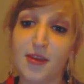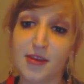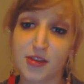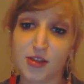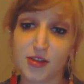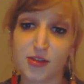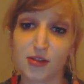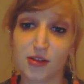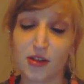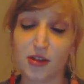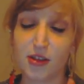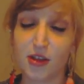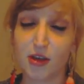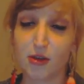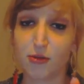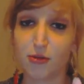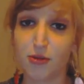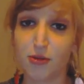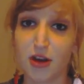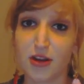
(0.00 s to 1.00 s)

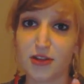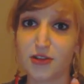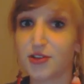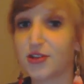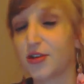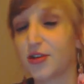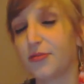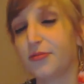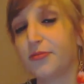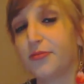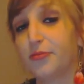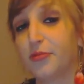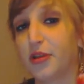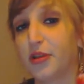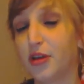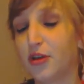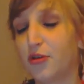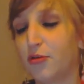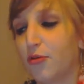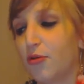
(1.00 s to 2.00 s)
the glue guns are
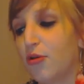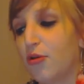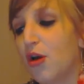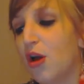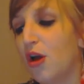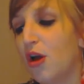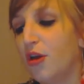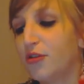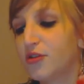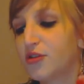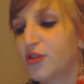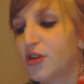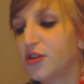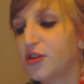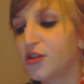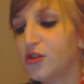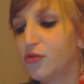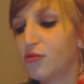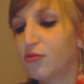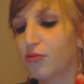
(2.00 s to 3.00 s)
really cool. There's
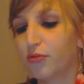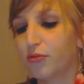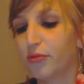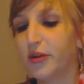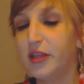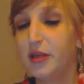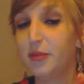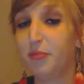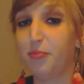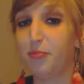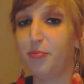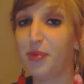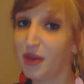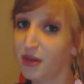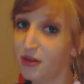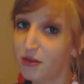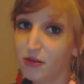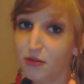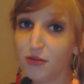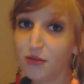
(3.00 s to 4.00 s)
also really
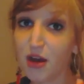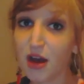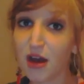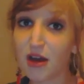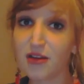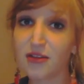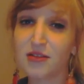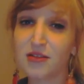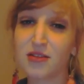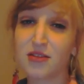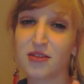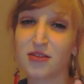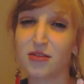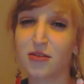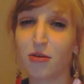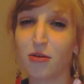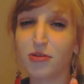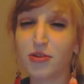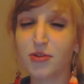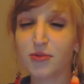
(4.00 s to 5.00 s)
big glue guns.
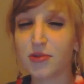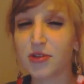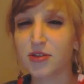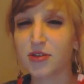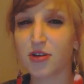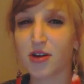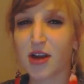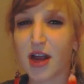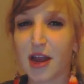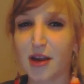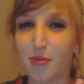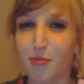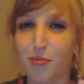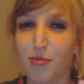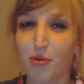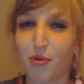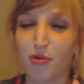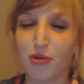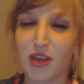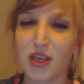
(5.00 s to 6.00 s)
Those ones are kind
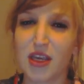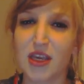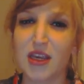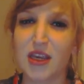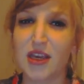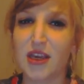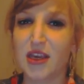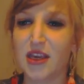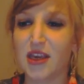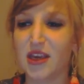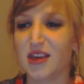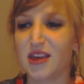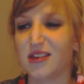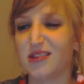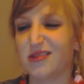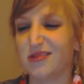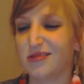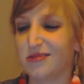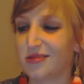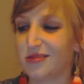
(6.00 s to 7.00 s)
of bulky
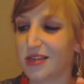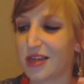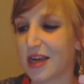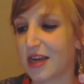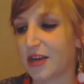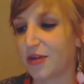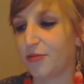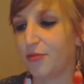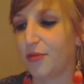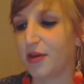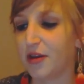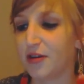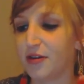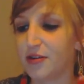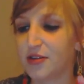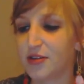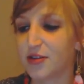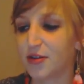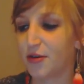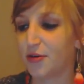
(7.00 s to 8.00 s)
and kind of
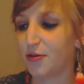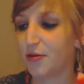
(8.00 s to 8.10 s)
weird,